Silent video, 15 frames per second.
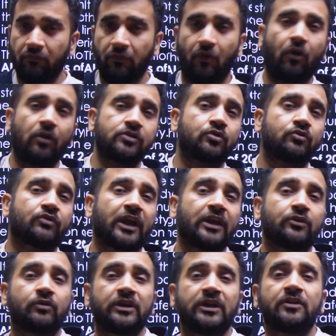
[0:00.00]
also try
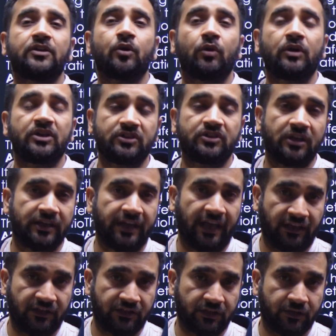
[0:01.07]
to read the original
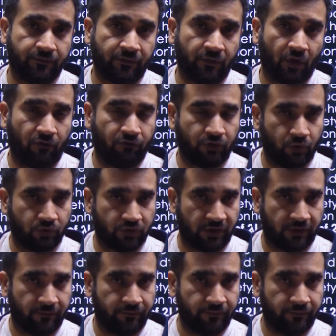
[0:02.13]
text of Yojana.